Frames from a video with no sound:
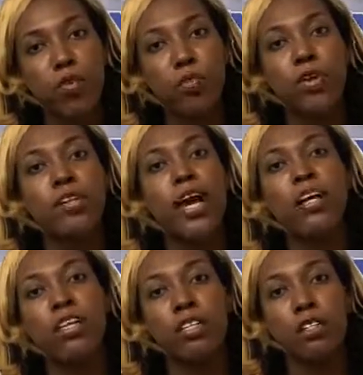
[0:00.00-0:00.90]
we're not
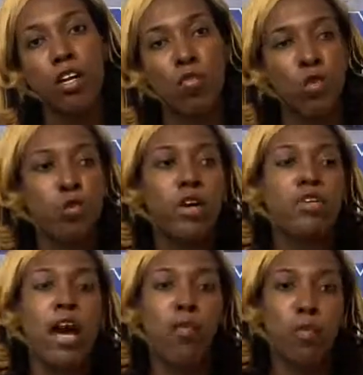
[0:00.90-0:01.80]
good enough, or we're
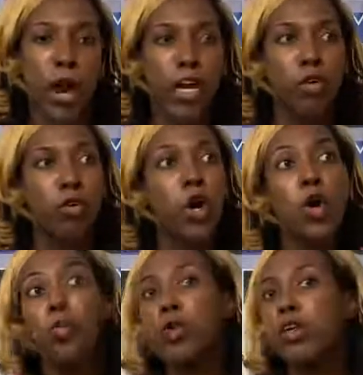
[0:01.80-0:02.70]
not right, or
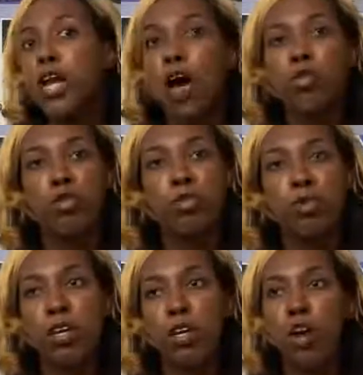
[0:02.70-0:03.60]
we're not
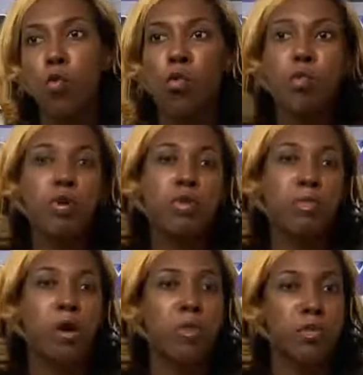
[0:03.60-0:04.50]
doing what we were
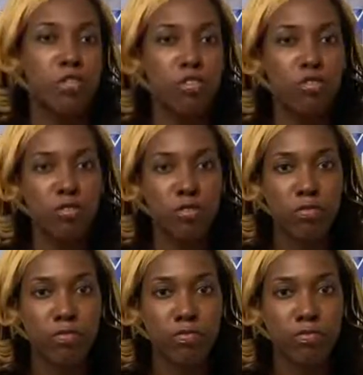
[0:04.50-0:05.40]
purposed to do.
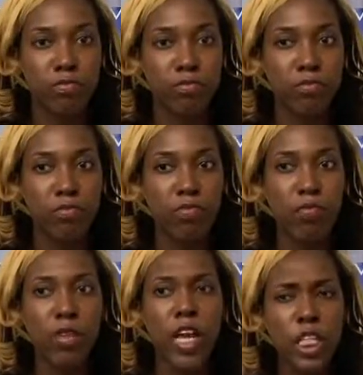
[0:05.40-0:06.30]

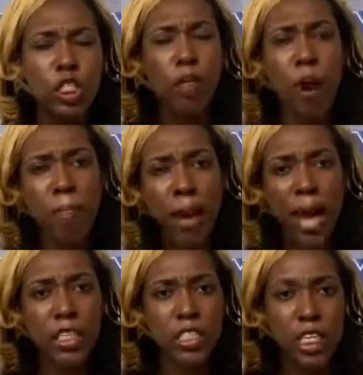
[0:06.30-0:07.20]
And so our
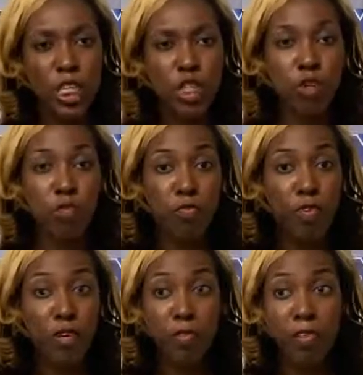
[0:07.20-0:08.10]
minds get so
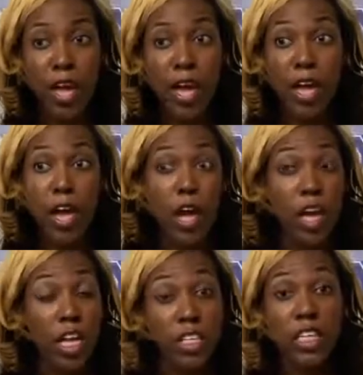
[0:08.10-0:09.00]
filled that
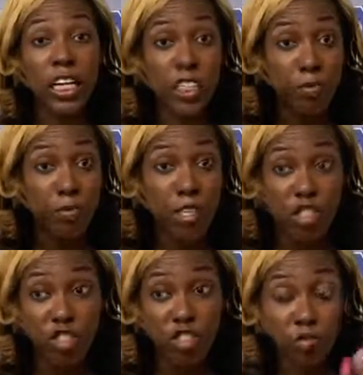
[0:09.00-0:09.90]
it's like a
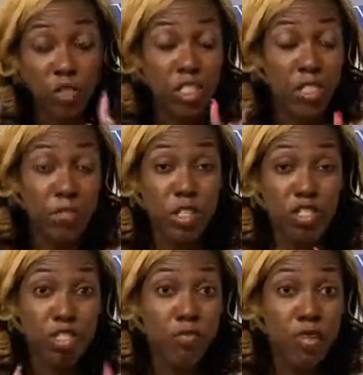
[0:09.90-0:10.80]
sponge. Once the sponge
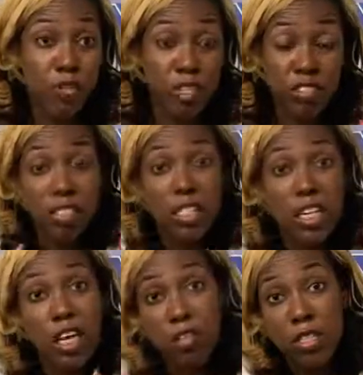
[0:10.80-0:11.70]
is filled, there's nothing
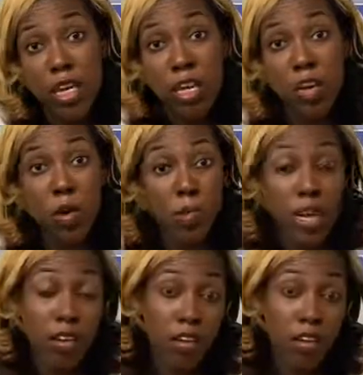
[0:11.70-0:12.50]
else that can go in.